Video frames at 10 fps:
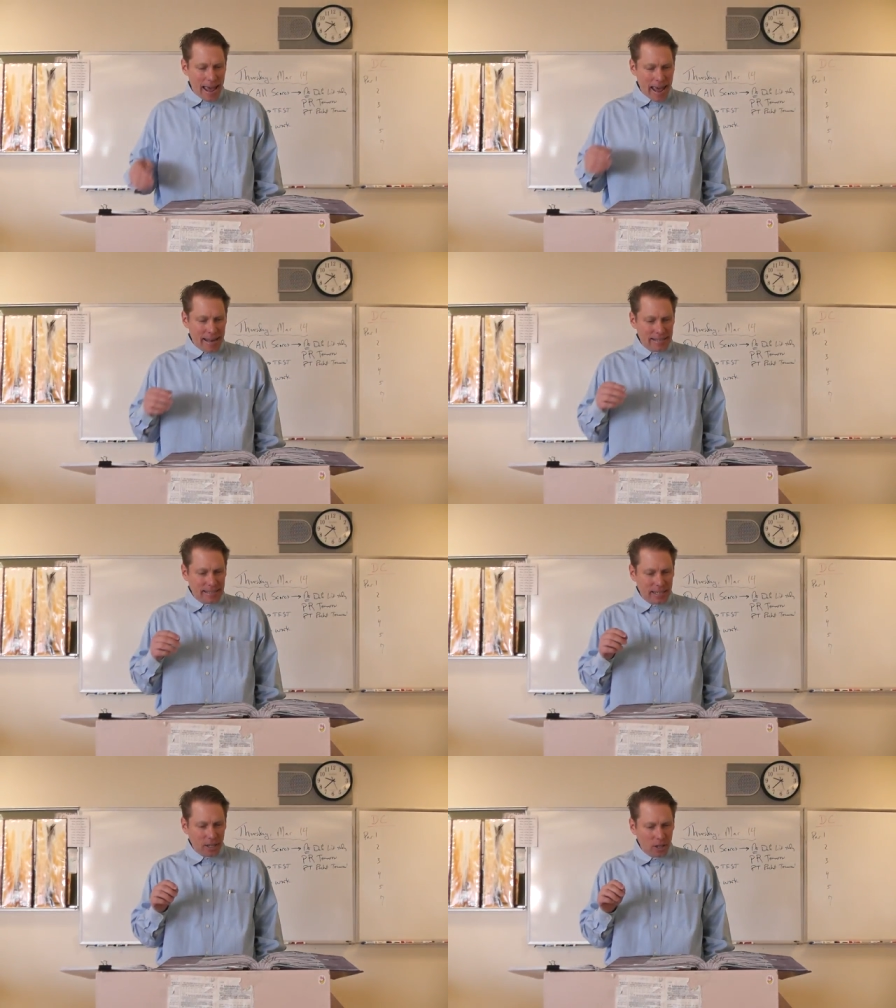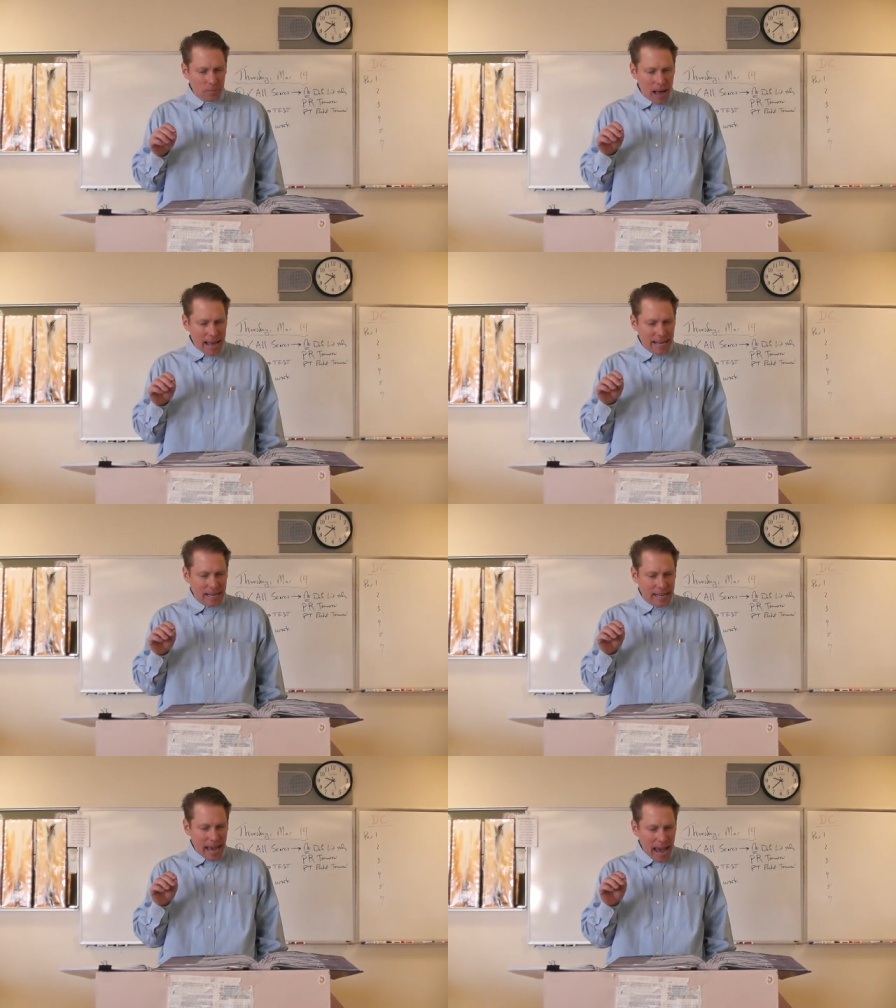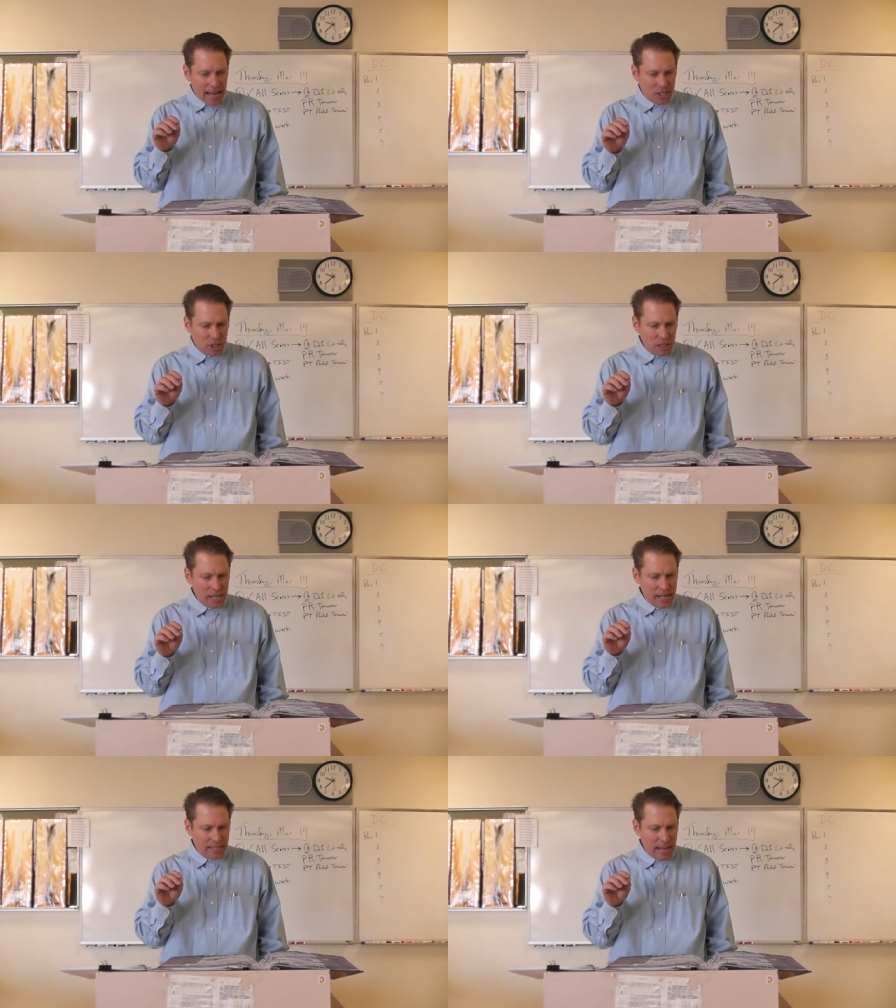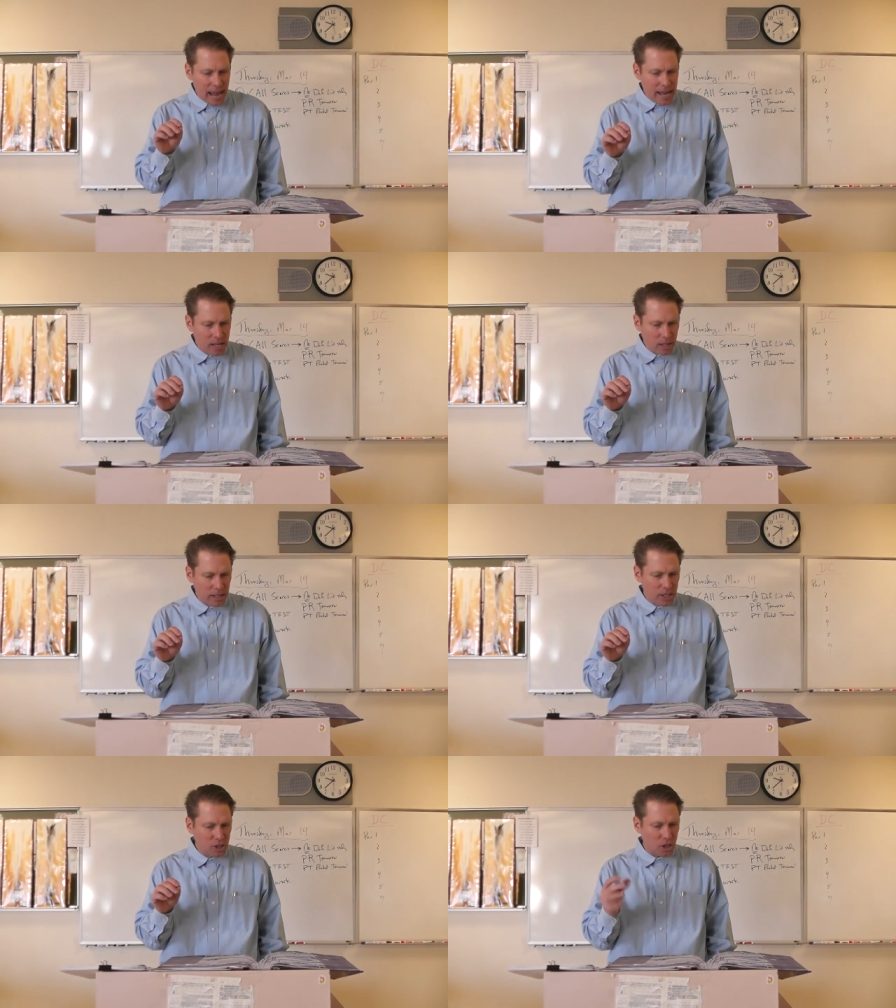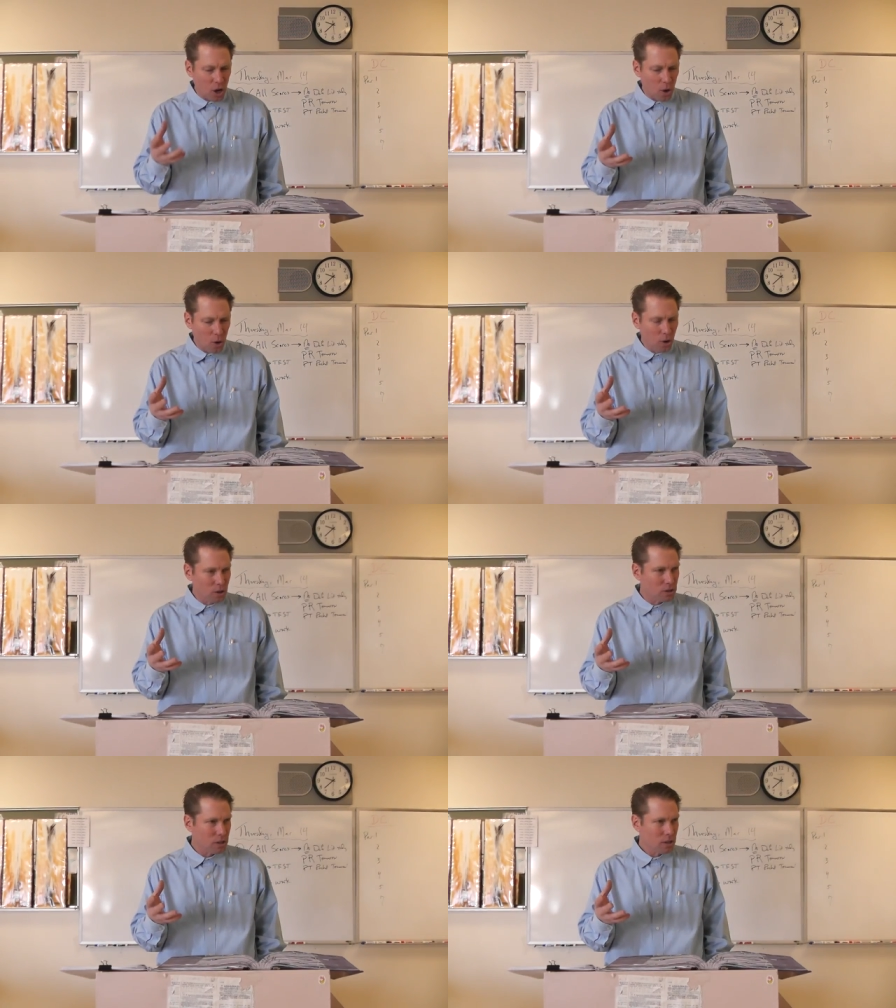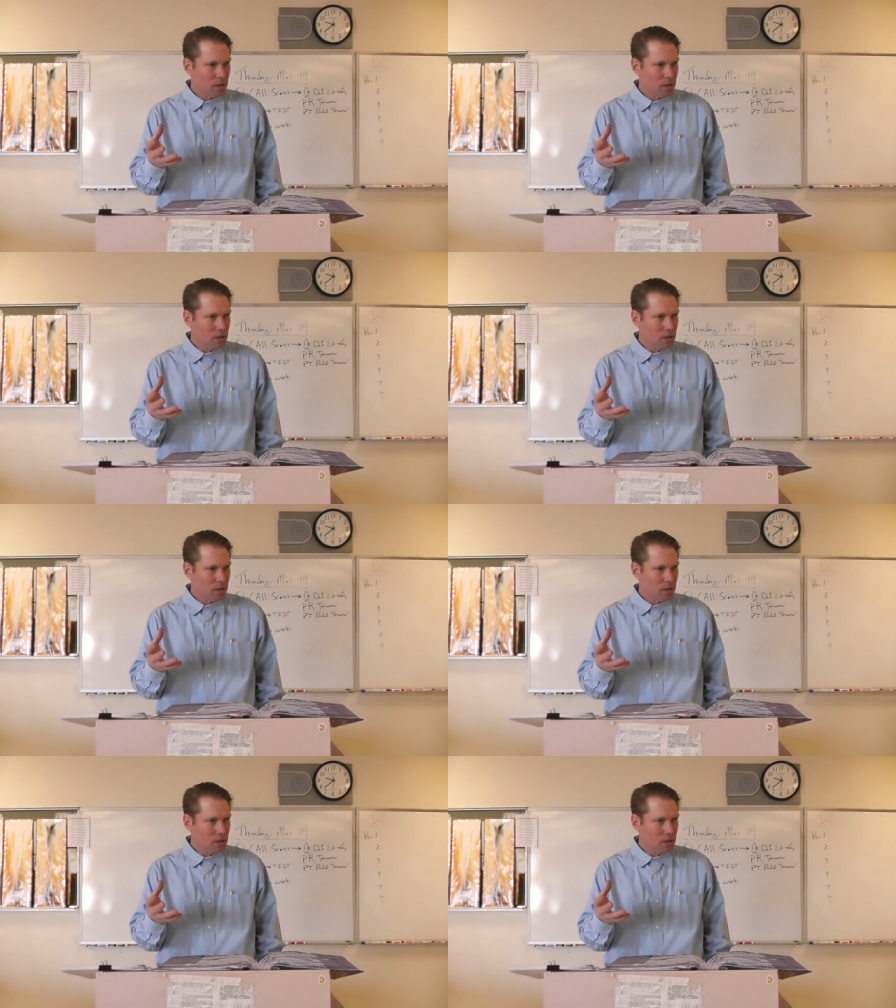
Until my ghastly tale is told,